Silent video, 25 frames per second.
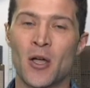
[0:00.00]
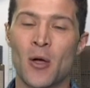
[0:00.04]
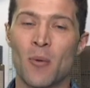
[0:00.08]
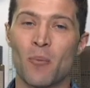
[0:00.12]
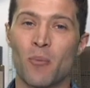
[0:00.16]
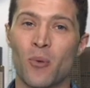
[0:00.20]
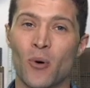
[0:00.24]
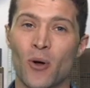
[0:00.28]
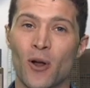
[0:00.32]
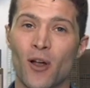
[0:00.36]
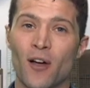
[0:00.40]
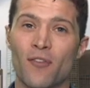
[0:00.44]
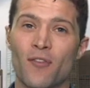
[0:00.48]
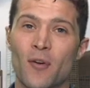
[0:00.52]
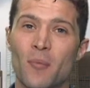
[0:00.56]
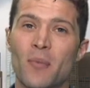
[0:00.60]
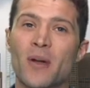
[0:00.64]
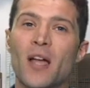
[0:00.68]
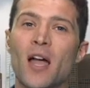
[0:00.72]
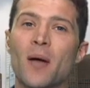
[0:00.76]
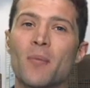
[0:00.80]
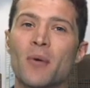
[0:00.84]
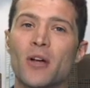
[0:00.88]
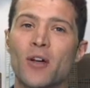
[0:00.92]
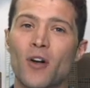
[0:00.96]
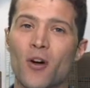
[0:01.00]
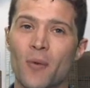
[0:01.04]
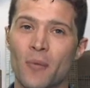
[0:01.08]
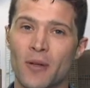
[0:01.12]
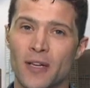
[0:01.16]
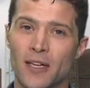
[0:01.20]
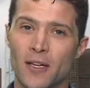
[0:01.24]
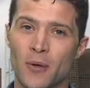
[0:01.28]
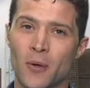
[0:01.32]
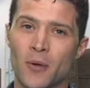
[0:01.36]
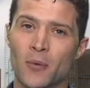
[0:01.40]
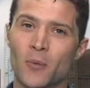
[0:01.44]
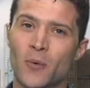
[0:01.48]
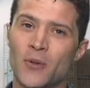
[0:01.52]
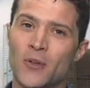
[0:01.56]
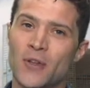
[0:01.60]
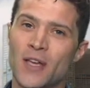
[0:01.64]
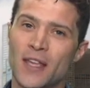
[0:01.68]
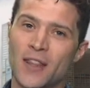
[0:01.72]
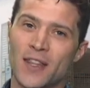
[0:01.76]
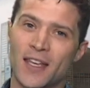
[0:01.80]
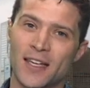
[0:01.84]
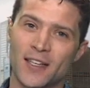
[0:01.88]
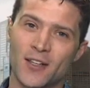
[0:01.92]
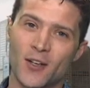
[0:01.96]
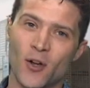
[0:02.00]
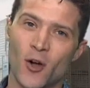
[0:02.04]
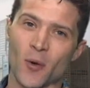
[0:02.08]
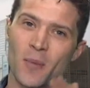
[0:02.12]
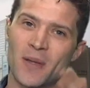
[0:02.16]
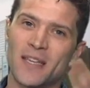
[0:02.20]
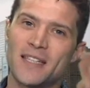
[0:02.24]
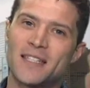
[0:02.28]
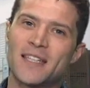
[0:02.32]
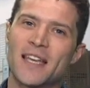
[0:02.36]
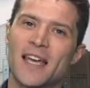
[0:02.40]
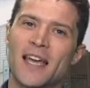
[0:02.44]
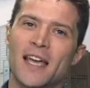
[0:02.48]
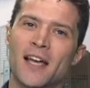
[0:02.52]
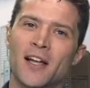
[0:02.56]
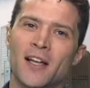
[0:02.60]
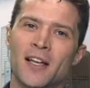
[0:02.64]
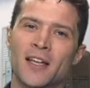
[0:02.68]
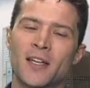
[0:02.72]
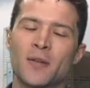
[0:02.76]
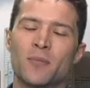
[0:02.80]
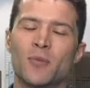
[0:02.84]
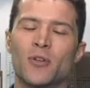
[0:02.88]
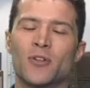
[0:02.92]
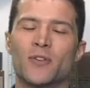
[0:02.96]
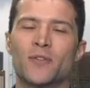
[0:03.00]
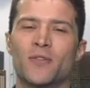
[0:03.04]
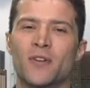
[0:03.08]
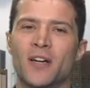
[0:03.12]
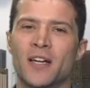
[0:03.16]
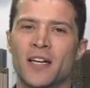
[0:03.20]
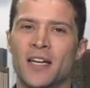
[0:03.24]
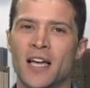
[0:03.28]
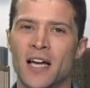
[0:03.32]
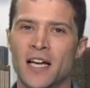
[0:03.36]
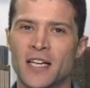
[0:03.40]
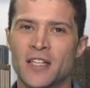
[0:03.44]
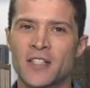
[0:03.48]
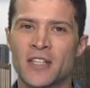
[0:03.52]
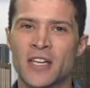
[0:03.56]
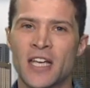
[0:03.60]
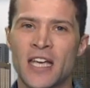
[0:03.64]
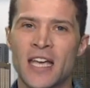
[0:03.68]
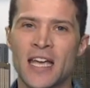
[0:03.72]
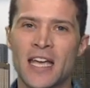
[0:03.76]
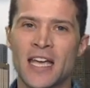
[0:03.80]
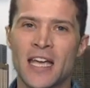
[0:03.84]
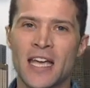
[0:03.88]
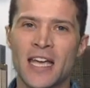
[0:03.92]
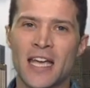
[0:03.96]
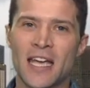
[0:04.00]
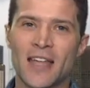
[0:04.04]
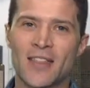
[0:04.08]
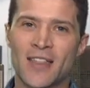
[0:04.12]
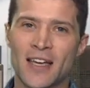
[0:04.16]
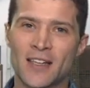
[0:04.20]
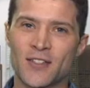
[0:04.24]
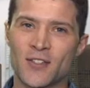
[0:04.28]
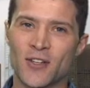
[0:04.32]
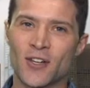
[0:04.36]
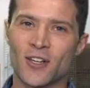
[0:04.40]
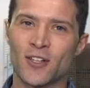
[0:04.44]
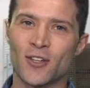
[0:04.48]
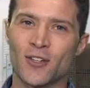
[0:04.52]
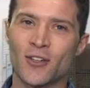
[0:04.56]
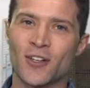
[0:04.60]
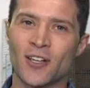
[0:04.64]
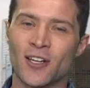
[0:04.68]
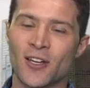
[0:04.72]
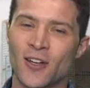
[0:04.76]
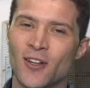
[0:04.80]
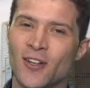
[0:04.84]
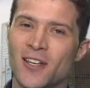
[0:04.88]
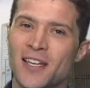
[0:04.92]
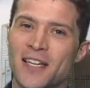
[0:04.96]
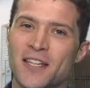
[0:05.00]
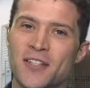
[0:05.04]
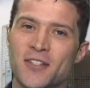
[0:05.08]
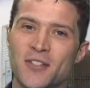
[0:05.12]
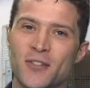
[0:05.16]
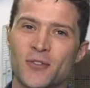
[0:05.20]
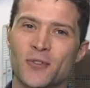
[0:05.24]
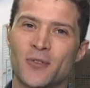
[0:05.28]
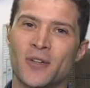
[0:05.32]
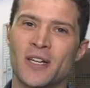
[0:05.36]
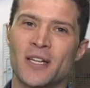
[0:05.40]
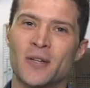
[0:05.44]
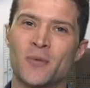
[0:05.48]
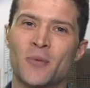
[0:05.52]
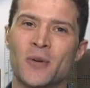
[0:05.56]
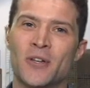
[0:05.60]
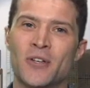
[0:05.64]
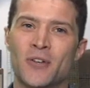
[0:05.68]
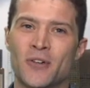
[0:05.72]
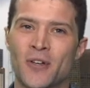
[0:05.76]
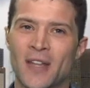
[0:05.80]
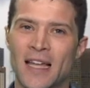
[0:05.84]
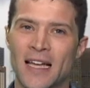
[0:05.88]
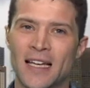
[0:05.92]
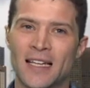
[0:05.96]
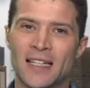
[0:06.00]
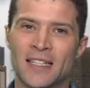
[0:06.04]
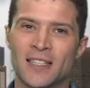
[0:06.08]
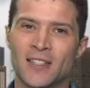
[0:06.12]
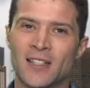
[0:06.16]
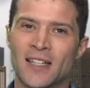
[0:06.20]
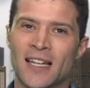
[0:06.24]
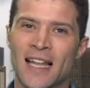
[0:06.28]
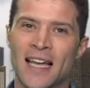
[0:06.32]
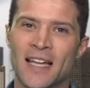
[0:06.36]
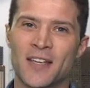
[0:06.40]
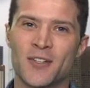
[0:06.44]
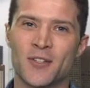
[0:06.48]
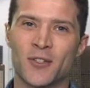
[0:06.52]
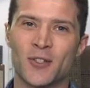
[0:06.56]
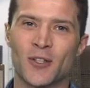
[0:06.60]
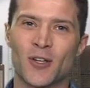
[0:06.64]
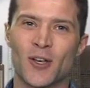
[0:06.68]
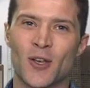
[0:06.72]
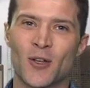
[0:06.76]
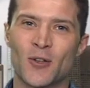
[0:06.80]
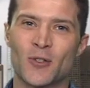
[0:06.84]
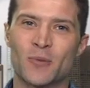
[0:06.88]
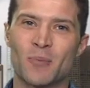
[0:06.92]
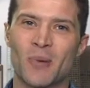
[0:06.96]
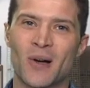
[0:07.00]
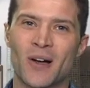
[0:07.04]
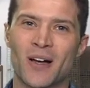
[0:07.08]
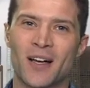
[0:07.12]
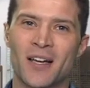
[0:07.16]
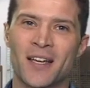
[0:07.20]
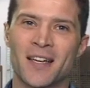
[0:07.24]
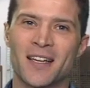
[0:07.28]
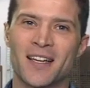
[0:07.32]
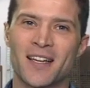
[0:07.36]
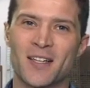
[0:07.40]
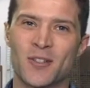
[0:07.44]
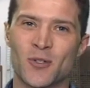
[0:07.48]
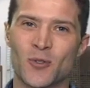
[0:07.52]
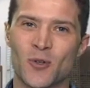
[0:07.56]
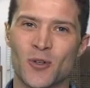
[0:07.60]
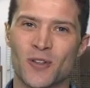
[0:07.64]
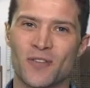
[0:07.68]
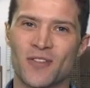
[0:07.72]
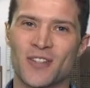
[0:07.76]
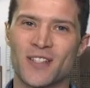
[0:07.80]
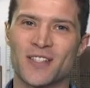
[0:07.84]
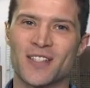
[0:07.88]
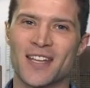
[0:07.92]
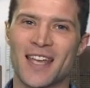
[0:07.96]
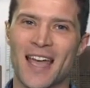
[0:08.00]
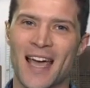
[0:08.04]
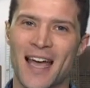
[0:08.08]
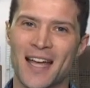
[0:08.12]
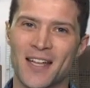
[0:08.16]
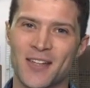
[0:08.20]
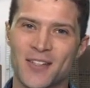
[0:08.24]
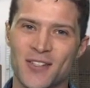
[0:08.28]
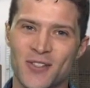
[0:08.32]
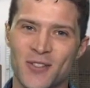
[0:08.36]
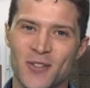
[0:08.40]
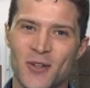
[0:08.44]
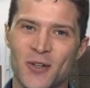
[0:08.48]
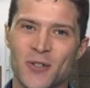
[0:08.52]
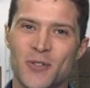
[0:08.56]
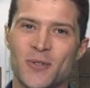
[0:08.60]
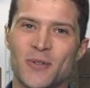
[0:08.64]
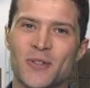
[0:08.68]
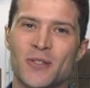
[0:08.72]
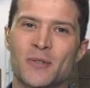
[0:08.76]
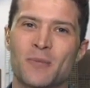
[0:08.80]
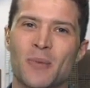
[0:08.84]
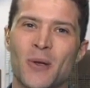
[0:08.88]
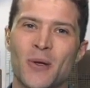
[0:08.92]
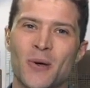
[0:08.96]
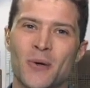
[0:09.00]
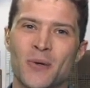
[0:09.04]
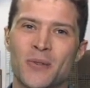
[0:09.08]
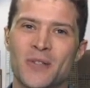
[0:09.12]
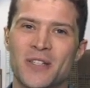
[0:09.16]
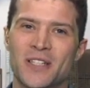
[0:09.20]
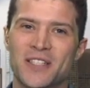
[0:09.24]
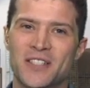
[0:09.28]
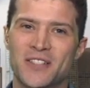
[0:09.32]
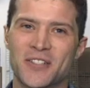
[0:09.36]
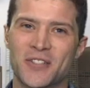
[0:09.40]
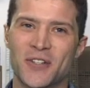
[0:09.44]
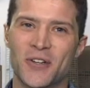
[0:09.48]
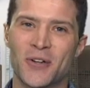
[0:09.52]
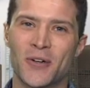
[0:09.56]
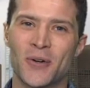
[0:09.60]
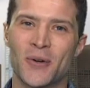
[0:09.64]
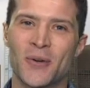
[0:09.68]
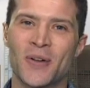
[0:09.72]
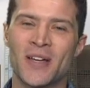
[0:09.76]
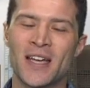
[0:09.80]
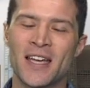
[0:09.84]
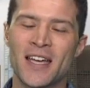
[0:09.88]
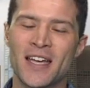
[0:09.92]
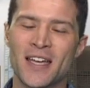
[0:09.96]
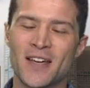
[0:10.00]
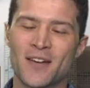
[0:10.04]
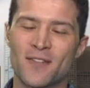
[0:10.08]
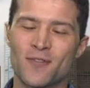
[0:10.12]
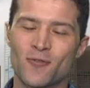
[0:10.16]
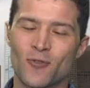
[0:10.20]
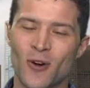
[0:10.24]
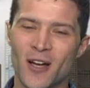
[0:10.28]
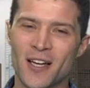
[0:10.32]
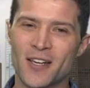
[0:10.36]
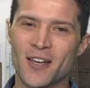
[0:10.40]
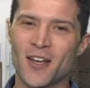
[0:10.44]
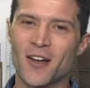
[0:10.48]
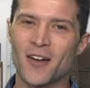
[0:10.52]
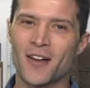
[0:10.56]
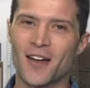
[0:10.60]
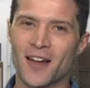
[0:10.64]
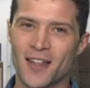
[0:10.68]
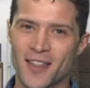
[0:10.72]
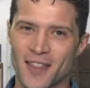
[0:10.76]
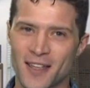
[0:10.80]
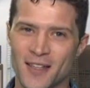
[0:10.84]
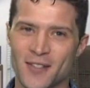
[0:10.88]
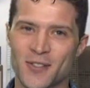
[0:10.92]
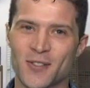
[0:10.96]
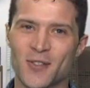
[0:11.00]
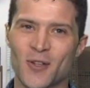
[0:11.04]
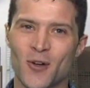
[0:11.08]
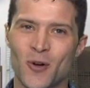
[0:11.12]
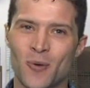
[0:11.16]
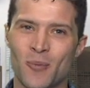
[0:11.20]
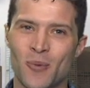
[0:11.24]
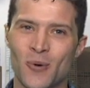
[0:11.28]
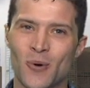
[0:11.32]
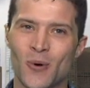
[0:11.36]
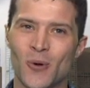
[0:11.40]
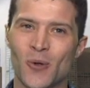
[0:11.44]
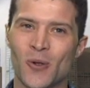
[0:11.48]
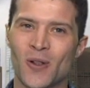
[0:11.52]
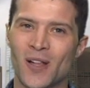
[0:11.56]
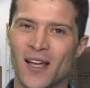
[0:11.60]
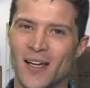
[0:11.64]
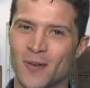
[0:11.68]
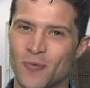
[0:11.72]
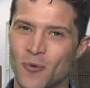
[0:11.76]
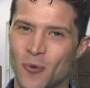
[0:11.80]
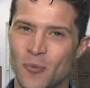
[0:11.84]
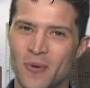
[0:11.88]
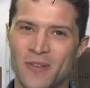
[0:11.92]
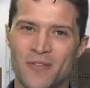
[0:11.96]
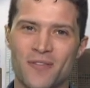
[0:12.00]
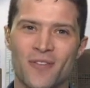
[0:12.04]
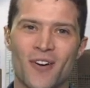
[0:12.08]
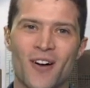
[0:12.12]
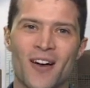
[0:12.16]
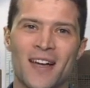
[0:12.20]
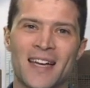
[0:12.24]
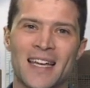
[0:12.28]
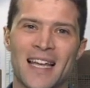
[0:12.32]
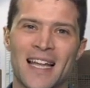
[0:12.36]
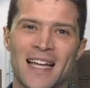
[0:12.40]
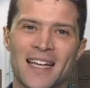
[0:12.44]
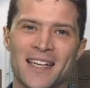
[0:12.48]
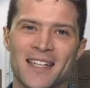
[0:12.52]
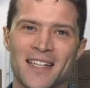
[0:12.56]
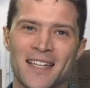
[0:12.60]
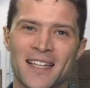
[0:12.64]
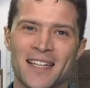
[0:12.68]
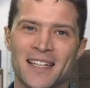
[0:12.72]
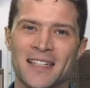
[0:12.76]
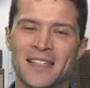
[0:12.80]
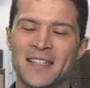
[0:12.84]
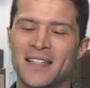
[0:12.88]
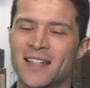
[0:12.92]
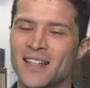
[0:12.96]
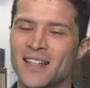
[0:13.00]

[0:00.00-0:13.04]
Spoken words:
boil off and become a comet, like when you get the comet tail, and it looks very nice. That's going to look a lot less serene when you're that little lander close by, as all of this gas starts to explode. So right now I think snowball, and we'll be fine landing.